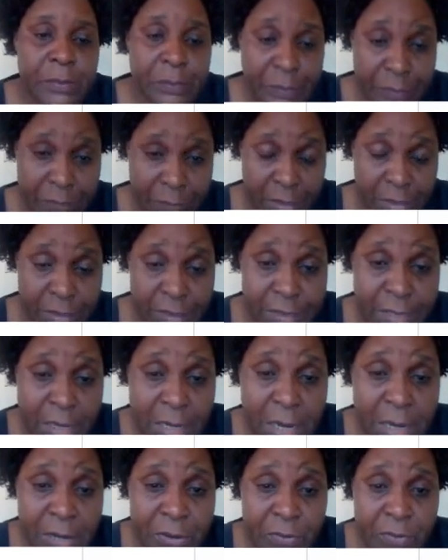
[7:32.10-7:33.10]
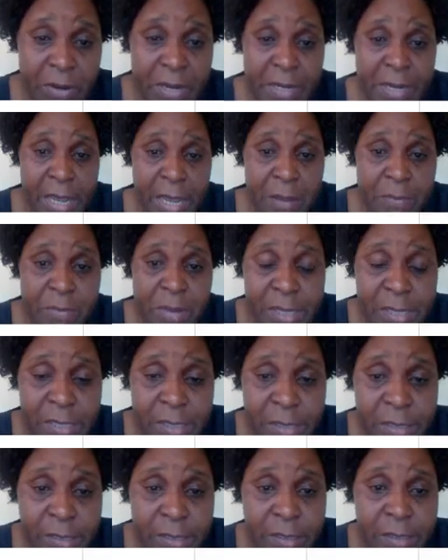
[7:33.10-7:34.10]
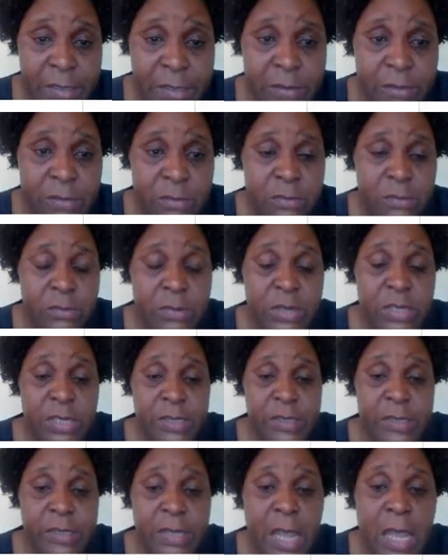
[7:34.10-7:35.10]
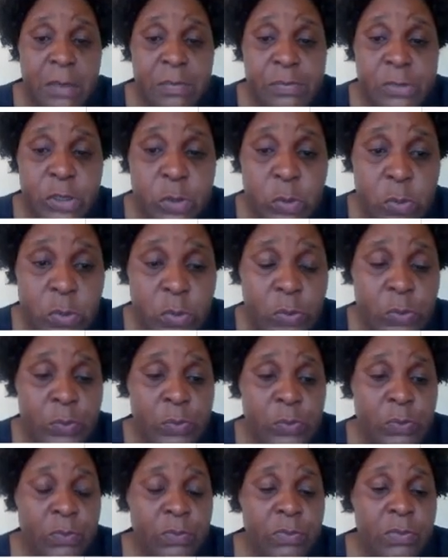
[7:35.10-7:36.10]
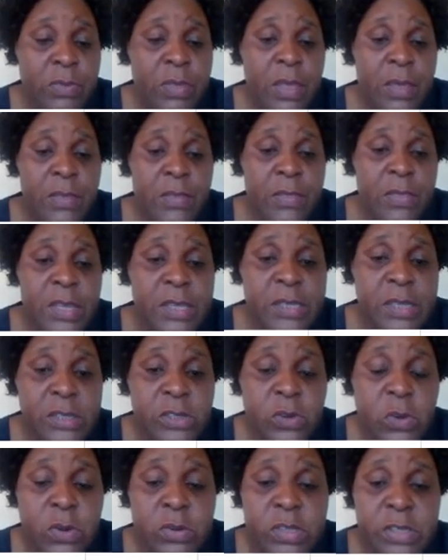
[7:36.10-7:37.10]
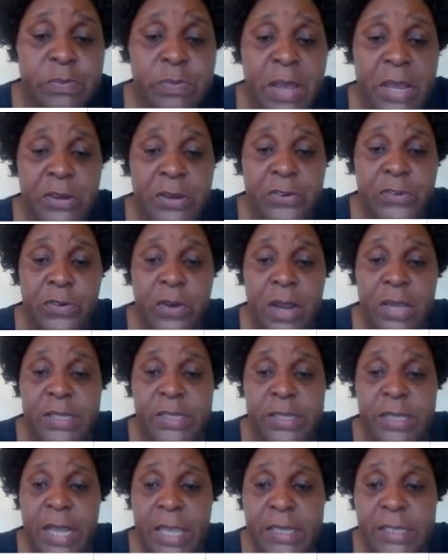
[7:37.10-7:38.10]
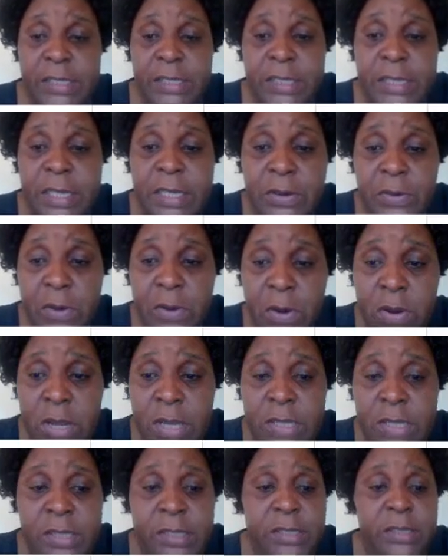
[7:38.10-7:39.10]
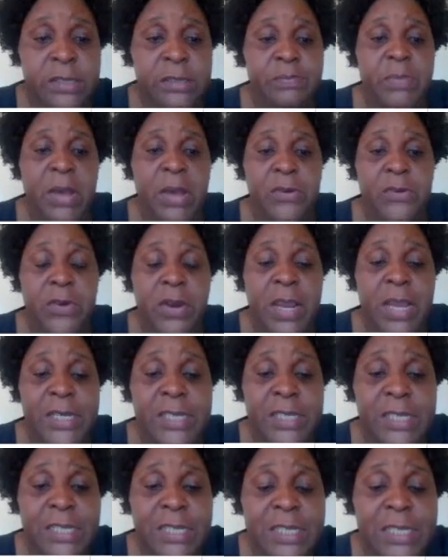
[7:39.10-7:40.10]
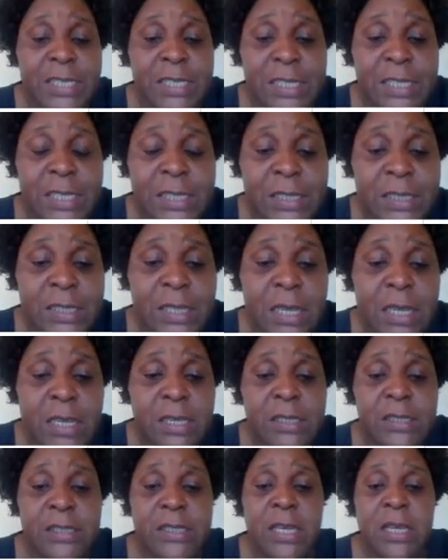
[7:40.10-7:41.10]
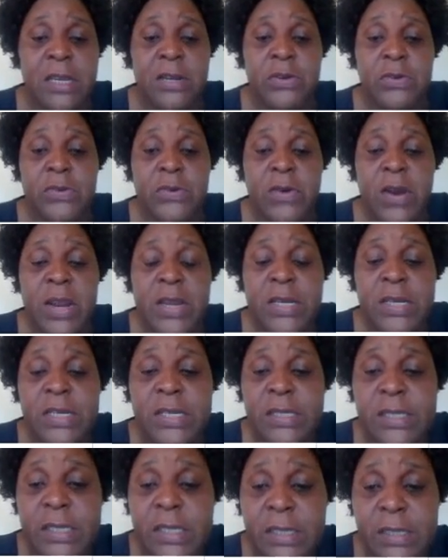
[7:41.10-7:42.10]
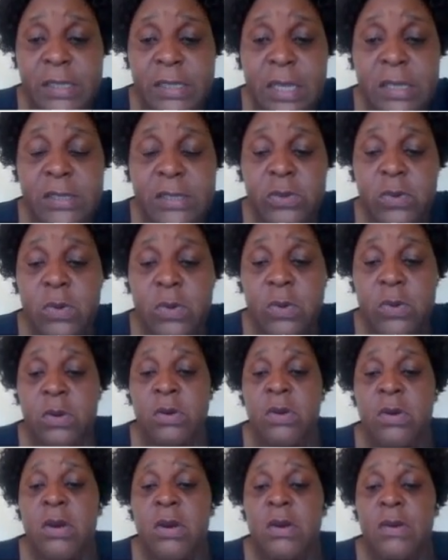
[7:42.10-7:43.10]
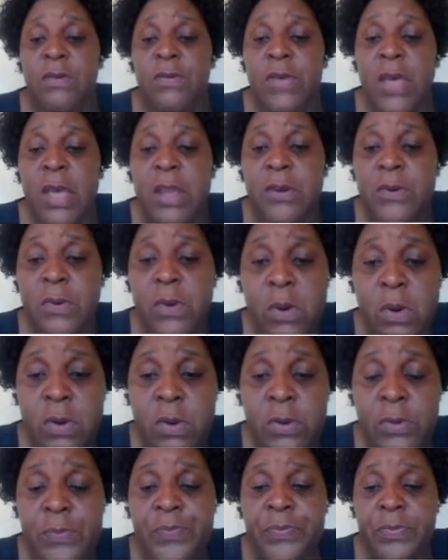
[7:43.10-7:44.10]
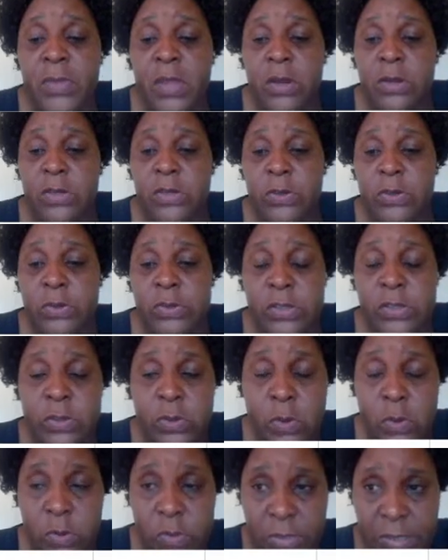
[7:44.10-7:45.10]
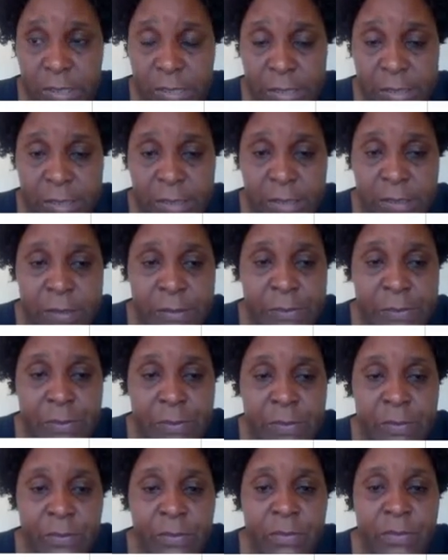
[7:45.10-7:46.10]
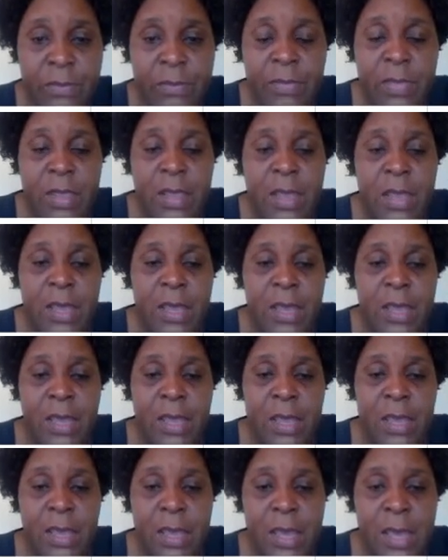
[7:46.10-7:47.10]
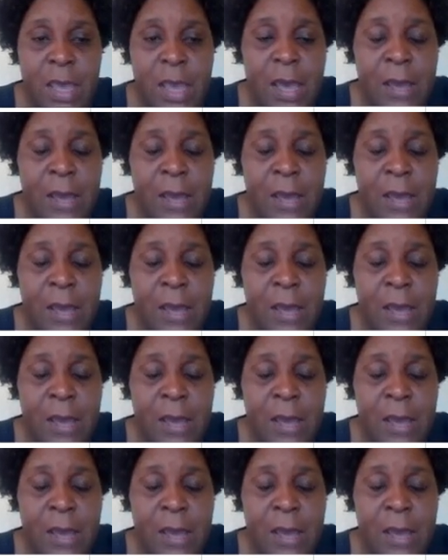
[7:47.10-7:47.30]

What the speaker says: secondary diabetes, which is type 2. This is caused by drugs like steroids, pancreatic diseases, endocrine diseases, or thyrotoxicosis. Here,